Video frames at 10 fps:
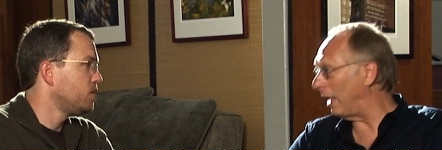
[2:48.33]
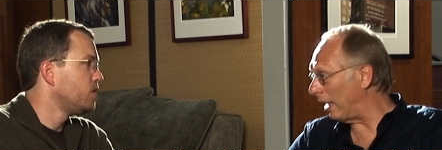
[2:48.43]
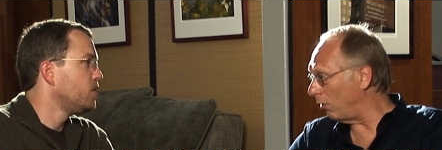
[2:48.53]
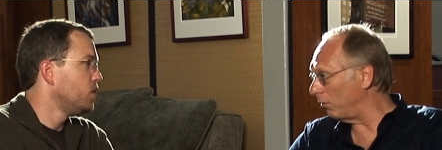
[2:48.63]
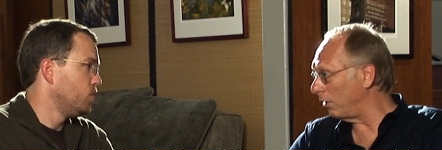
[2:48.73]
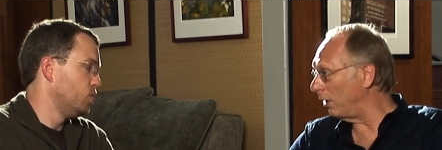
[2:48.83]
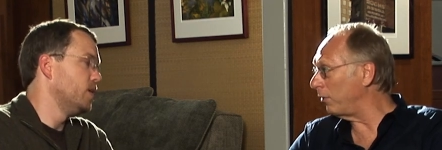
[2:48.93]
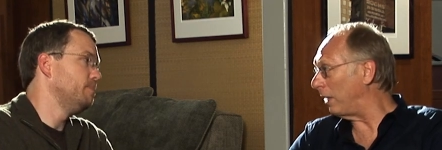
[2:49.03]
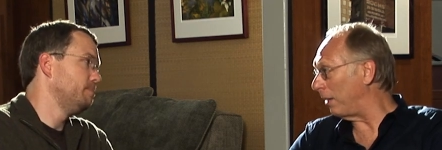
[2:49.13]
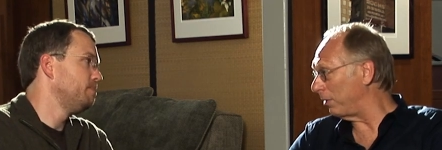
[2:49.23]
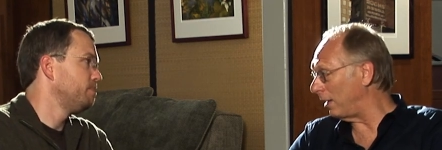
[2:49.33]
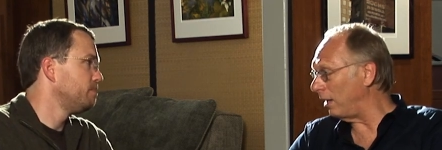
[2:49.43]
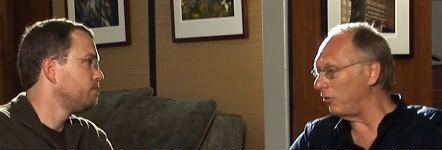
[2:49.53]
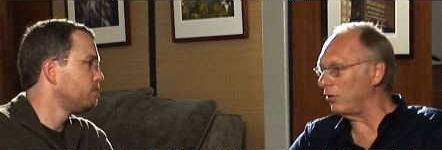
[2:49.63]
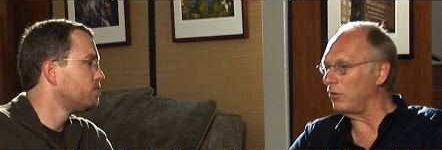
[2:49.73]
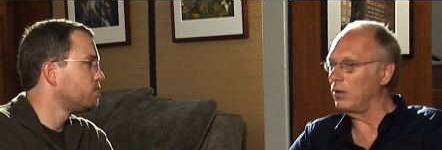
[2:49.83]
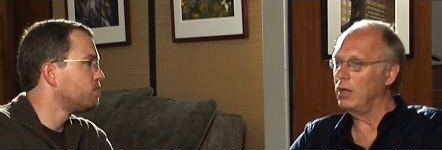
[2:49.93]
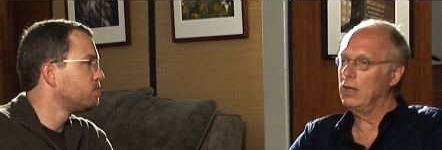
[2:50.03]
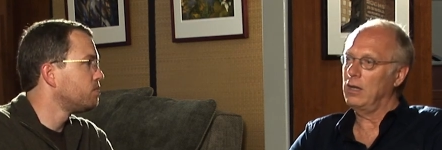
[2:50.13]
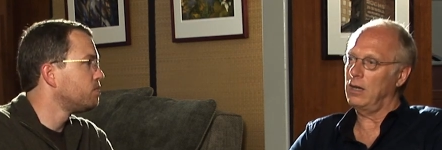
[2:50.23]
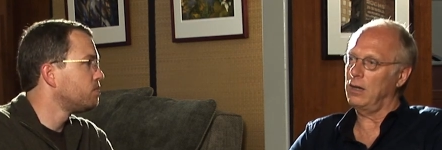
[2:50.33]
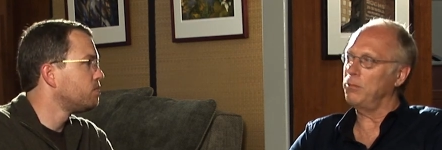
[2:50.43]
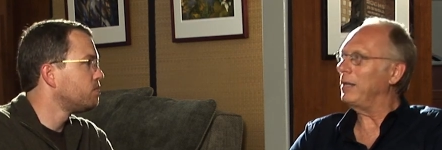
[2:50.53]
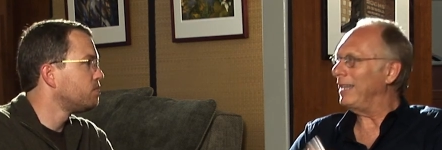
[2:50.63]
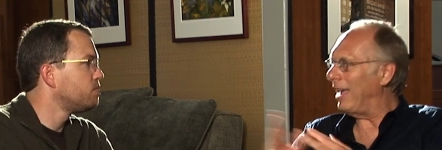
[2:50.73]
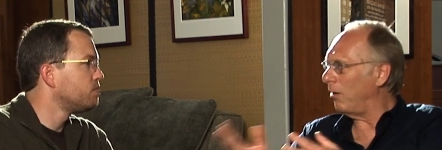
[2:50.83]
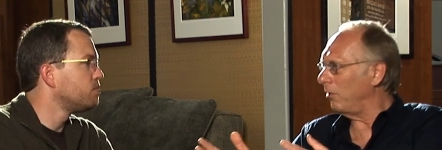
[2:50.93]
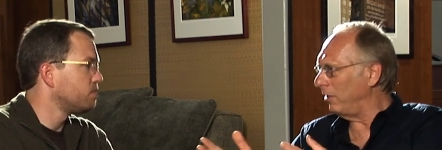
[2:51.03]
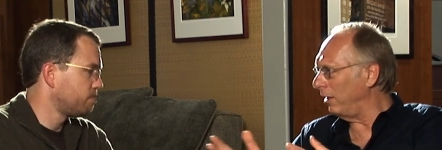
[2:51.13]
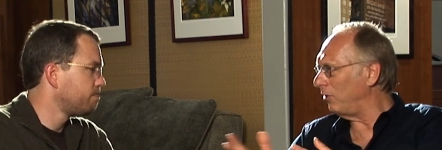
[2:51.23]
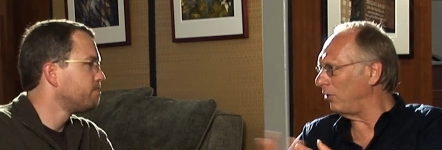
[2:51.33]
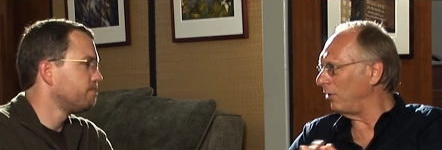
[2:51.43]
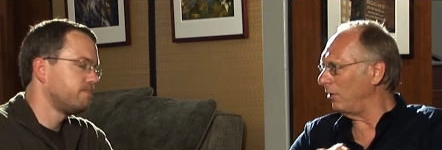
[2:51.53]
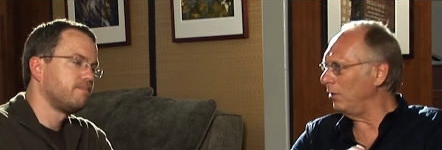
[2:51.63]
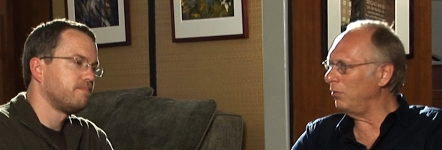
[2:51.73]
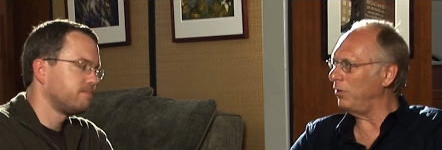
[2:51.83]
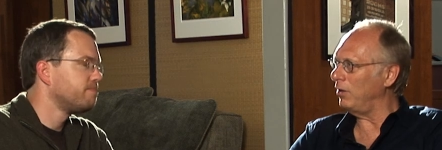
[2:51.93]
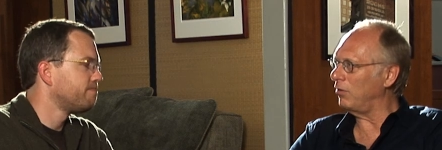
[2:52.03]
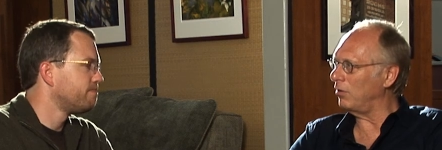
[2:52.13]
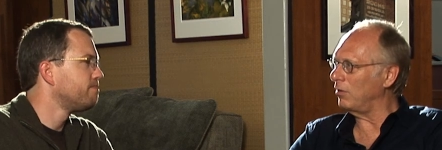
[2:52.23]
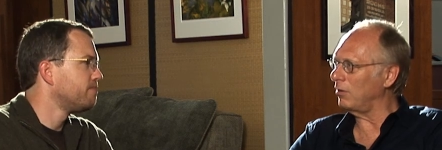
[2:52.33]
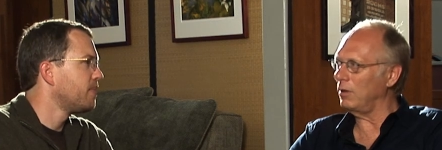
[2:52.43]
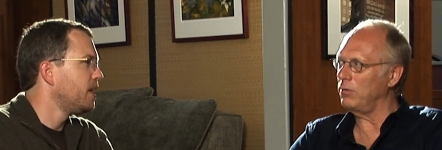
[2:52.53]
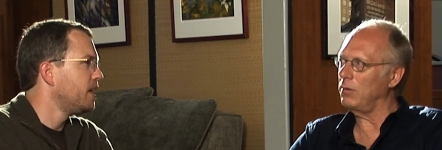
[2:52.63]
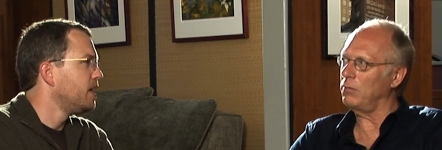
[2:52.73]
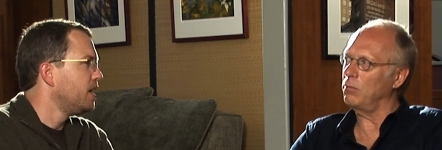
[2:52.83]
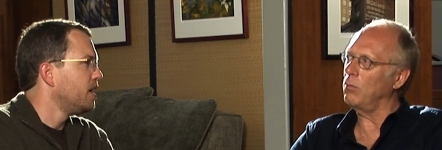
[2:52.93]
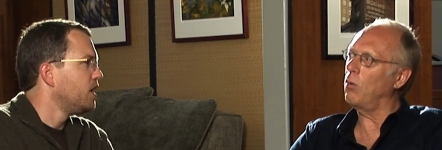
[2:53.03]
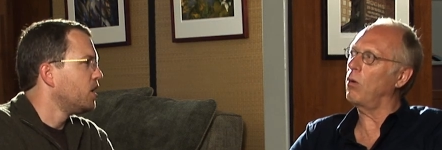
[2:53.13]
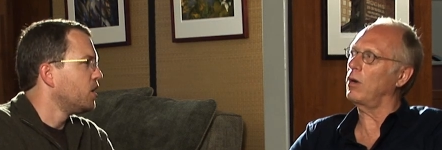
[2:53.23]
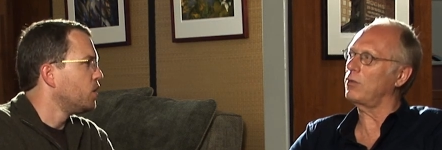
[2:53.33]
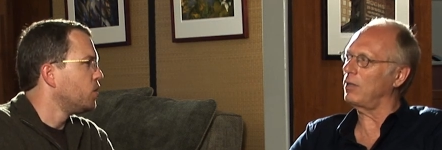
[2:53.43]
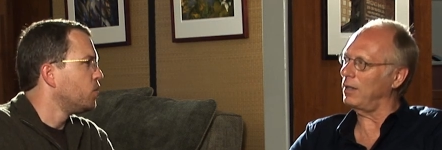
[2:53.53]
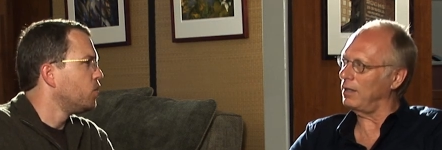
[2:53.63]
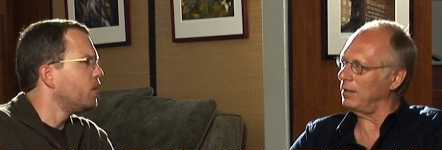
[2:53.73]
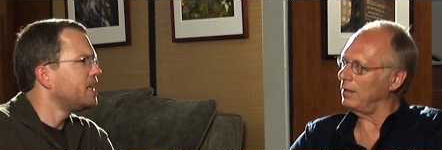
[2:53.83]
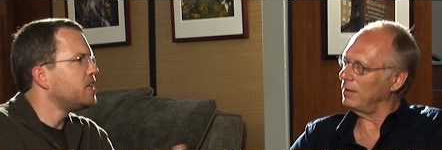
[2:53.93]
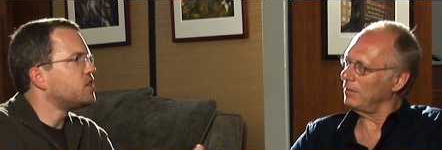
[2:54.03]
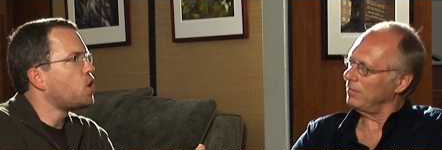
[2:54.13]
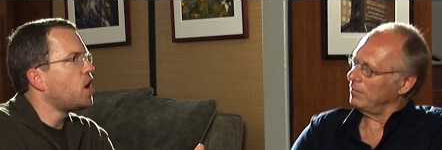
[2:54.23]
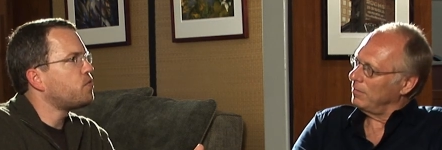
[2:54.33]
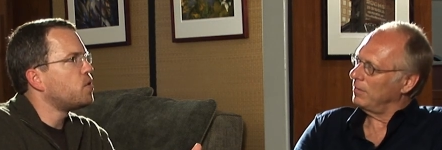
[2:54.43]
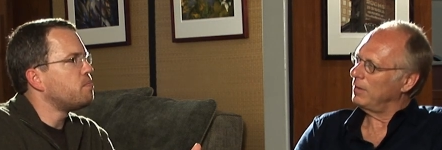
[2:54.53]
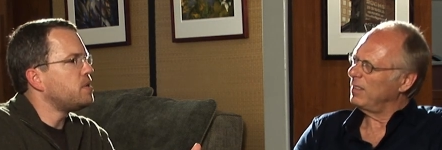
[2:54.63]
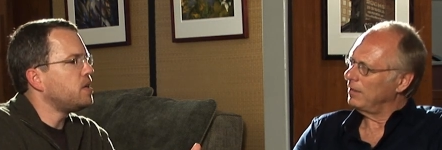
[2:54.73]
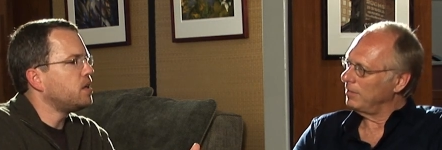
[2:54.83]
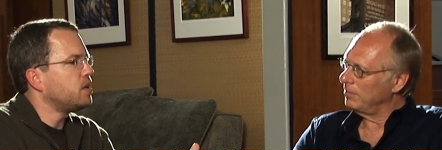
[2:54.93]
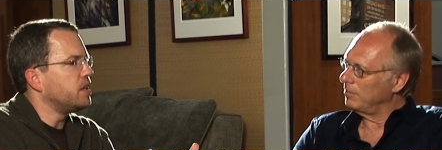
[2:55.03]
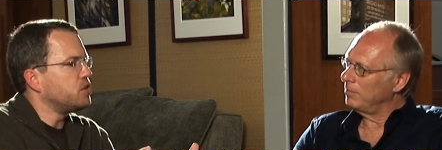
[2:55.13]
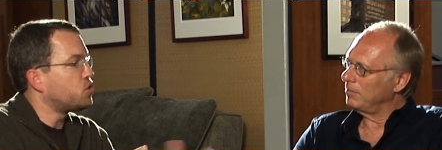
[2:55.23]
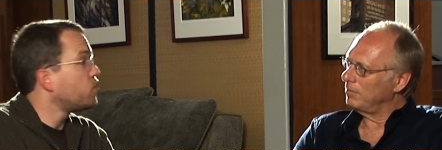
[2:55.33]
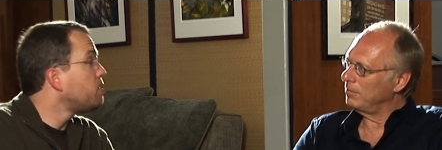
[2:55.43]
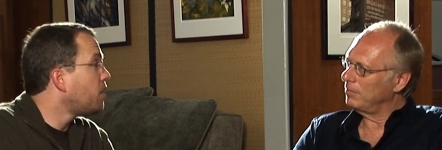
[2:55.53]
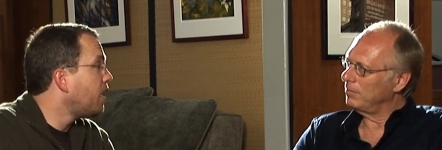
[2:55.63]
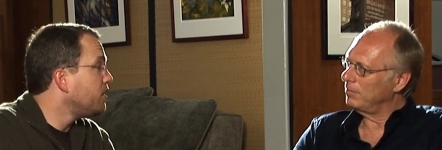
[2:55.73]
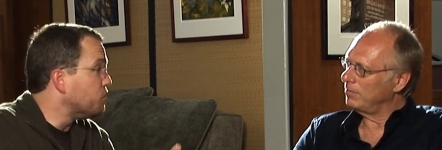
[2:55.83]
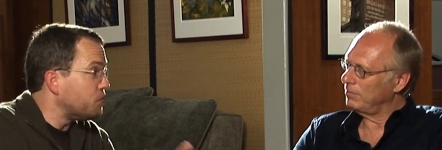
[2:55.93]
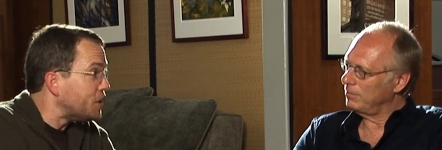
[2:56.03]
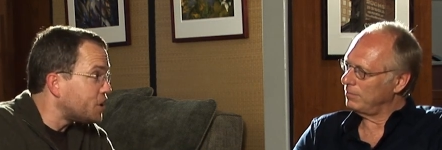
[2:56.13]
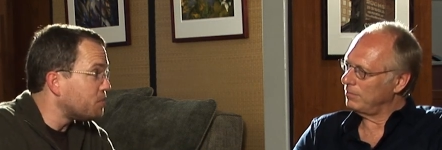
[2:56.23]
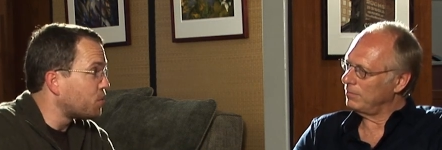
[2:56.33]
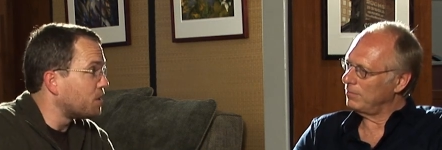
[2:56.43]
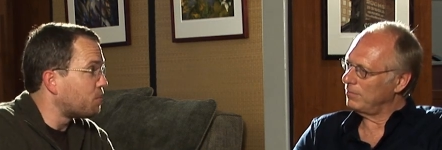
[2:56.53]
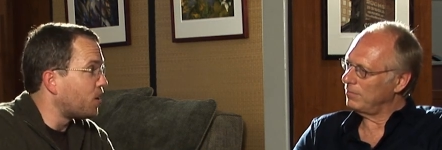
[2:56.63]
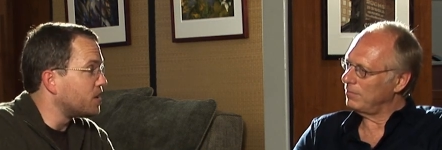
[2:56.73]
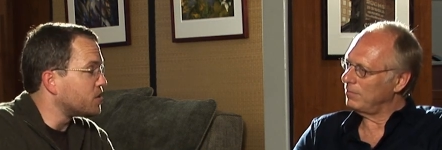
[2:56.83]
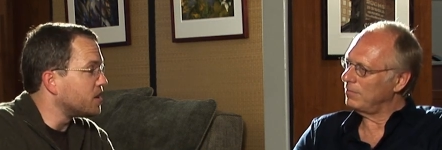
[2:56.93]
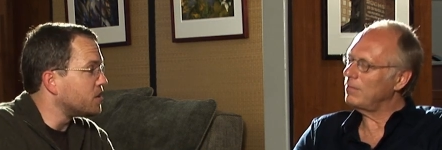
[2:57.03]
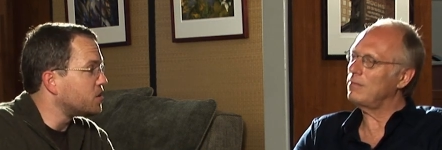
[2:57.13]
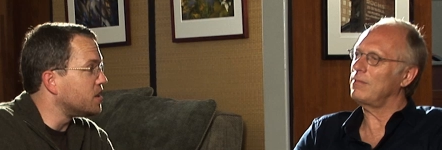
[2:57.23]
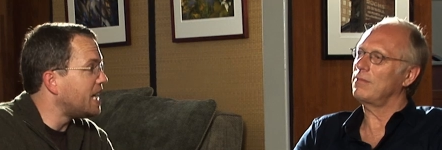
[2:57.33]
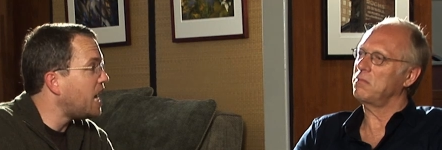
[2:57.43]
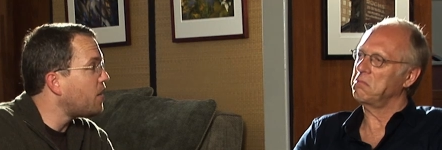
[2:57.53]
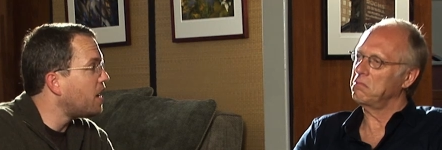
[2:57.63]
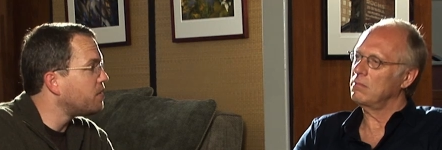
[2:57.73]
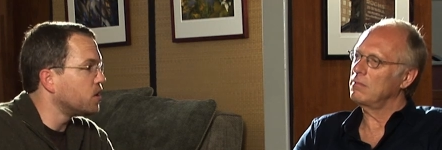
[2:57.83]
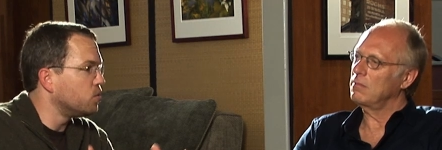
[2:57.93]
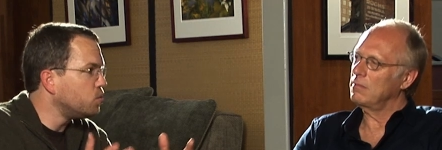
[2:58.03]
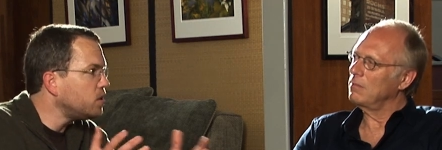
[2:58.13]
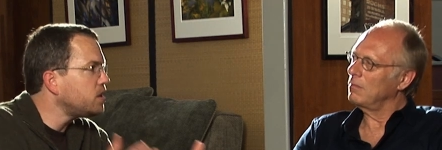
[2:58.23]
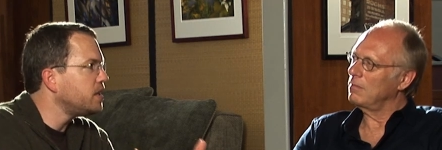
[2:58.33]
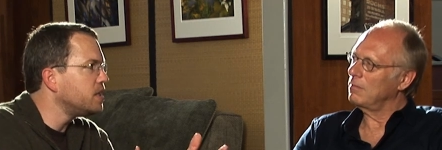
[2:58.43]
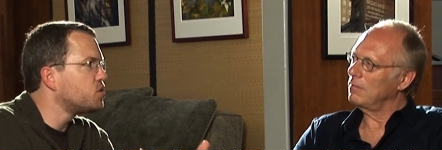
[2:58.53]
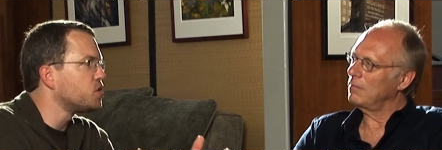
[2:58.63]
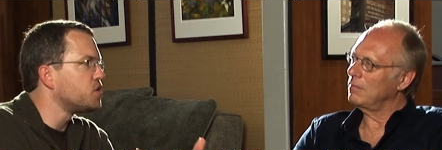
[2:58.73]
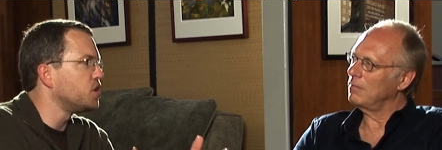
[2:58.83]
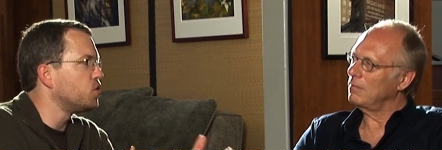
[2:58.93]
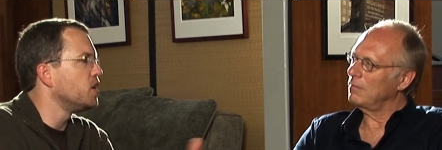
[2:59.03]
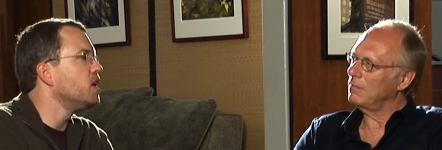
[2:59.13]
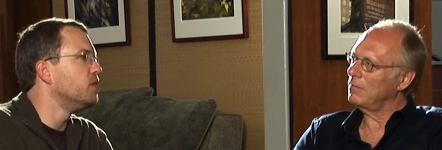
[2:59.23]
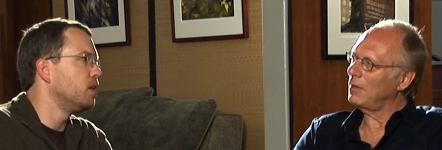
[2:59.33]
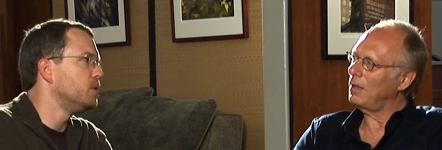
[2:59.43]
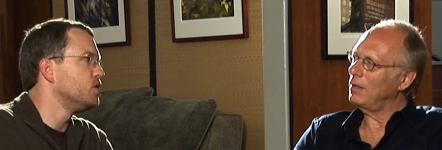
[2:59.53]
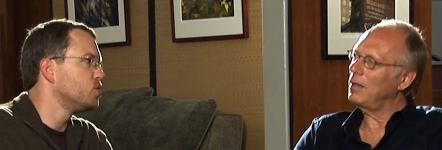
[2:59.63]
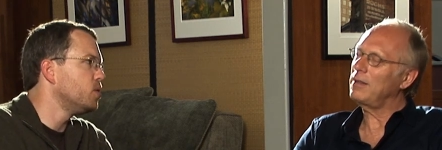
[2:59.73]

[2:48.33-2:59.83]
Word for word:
Speaker 1: that over other right. applications. Uh, but now with this new feature, it's even more exciting. Well,
Speaker 2: it's gone from being a streamlined, efficient print process hmm. to now having a really interesting creative element as